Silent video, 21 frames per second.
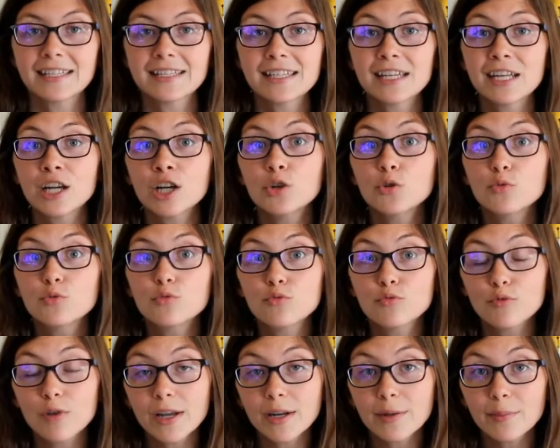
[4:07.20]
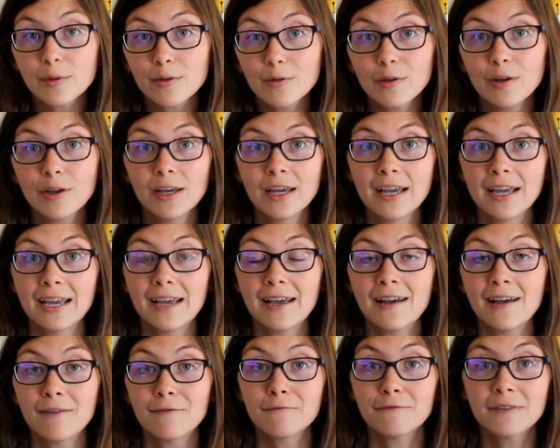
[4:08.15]
That's an incredible
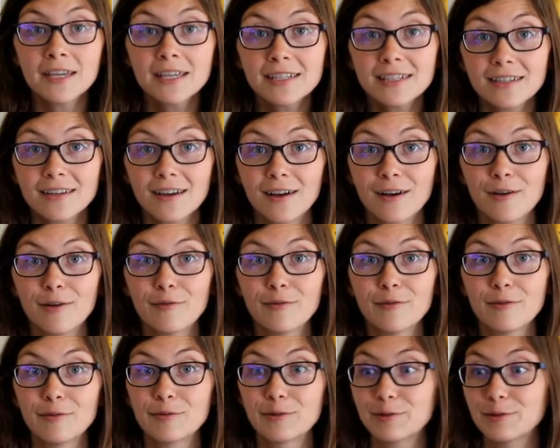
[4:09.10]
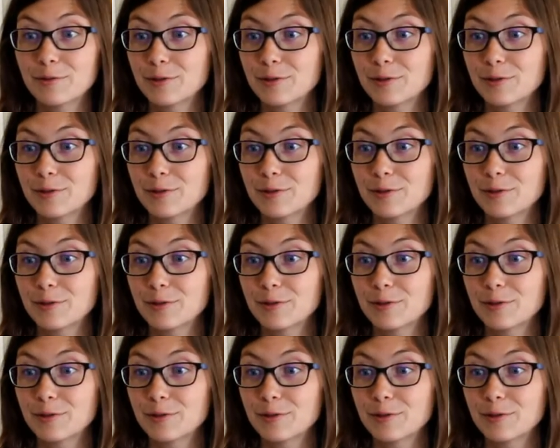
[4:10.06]
feat of